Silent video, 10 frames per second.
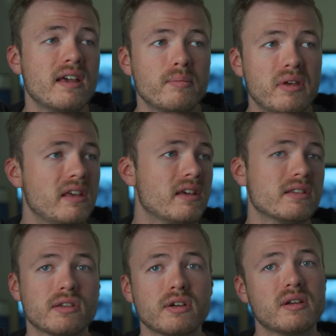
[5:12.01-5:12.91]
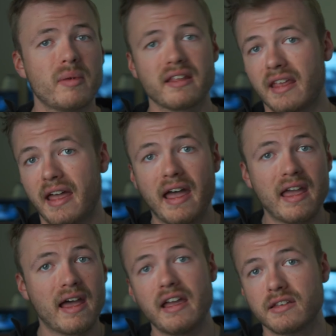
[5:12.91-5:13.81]
being concerned about the
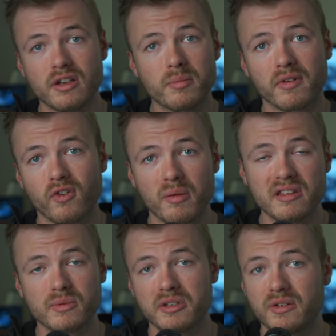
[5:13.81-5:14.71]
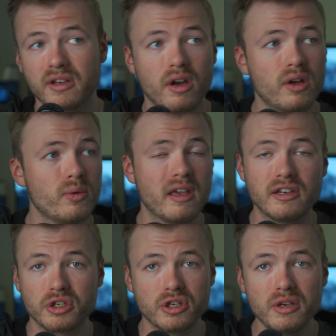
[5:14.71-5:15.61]
high ISO performance when you can always
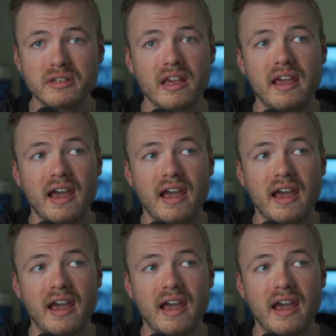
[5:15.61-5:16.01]
shoot